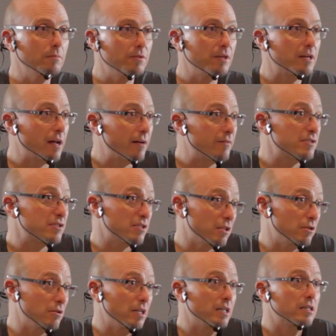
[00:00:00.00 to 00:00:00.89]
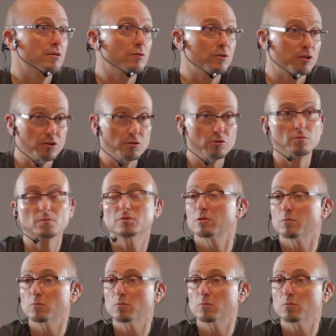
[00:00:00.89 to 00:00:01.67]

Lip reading: then obviously you need to assume some